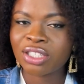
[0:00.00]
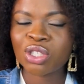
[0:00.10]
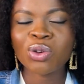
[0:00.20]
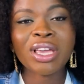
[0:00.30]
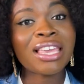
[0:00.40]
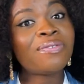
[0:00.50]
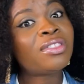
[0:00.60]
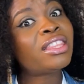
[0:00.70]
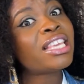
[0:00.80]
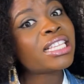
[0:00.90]
So
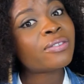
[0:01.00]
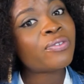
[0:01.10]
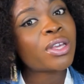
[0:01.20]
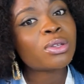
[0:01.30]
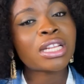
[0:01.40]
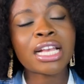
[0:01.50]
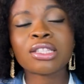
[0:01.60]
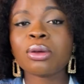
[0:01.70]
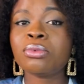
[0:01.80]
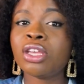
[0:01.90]
if this feels like
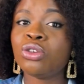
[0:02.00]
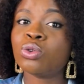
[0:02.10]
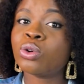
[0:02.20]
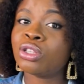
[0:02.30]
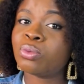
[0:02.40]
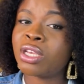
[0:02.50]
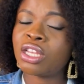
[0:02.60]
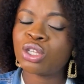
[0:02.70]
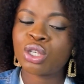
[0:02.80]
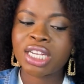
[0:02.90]
something you're going to be
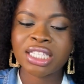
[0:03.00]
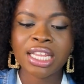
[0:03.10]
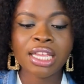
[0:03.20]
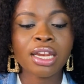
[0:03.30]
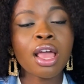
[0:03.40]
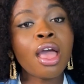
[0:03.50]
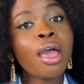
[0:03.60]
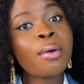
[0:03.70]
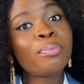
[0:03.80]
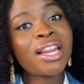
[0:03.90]
interested in,
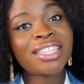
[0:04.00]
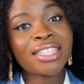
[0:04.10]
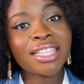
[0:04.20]
please